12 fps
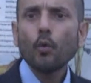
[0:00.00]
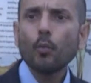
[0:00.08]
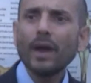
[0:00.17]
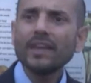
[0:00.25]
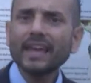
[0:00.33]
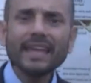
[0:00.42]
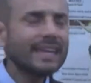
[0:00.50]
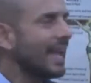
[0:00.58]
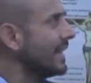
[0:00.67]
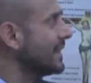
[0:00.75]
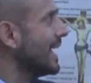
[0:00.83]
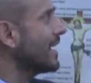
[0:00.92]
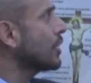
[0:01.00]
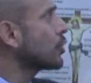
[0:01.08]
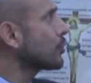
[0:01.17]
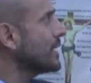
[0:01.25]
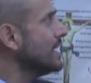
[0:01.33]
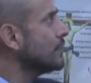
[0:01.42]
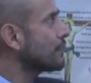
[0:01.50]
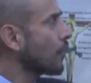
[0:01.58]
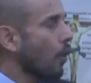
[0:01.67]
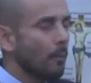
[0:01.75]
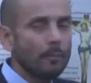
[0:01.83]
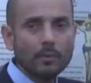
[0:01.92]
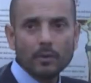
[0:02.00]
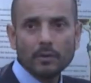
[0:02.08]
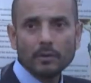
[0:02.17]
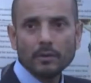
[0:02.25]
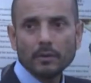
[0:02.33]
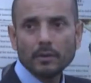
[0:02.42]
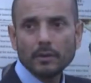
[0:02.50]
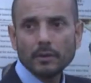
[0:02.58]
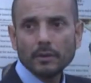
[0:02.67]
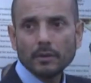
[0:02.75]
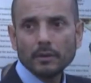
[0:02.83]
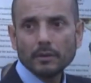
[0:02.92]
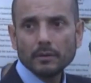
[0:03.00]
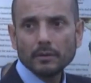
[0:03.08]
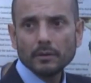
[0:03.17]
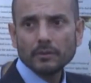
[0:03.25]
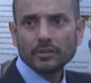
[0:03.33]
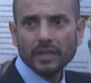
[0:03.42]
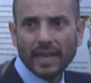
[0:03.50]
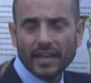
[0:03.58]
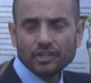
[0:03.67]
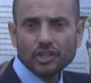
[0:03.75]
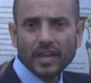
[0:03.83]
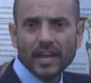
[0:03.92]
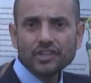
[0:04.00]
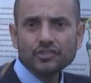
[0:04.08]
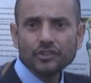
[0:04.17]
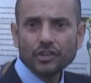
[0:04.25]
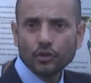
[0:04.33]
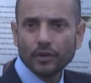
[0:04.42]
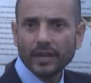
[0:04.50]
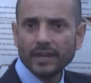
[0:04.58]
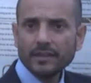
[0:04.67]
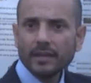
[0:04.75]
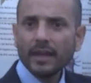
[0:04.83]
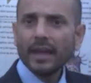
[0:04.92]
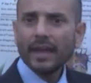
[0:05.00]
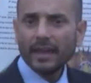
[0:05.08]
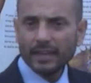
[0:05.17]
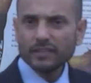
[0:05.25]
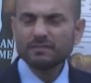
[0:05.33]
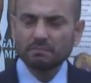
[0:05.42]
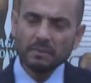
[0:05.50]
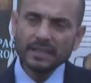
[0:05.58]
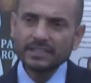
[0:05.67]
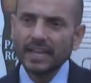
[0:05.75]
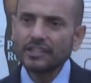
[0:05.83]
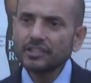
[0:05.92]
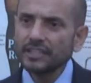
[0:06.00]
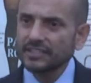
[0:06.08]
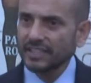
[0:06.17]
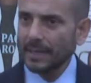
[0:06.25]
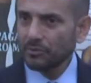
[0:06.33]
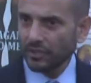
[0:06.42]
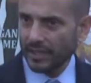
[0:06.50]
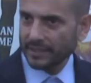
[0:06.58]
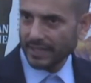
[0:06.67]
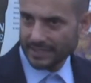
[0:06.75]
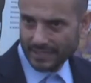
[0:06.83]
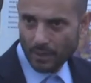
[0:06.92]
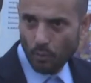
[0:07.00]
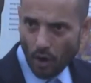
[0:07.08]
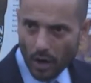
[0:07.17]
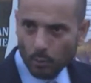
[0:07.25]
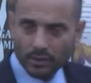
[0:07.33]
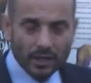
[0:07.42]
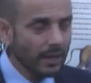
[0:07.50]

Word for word: where they get their creed from. The education and the creed is essentially the same thing. That's how I would